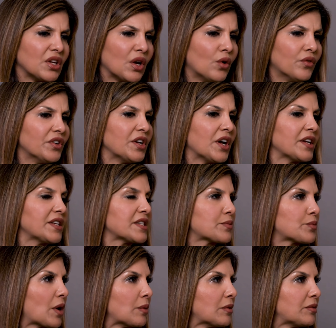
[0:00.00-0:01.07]
Overnight is
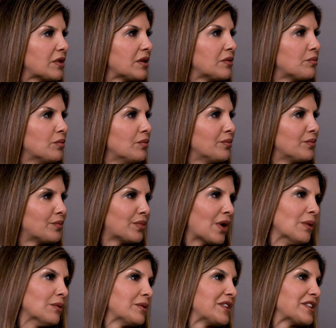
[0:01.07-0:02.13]
probably
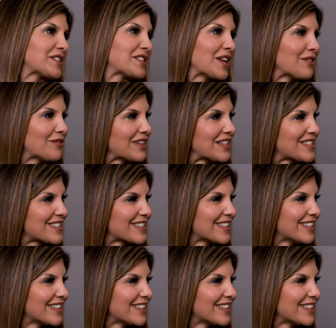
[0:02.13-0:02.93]
the safest.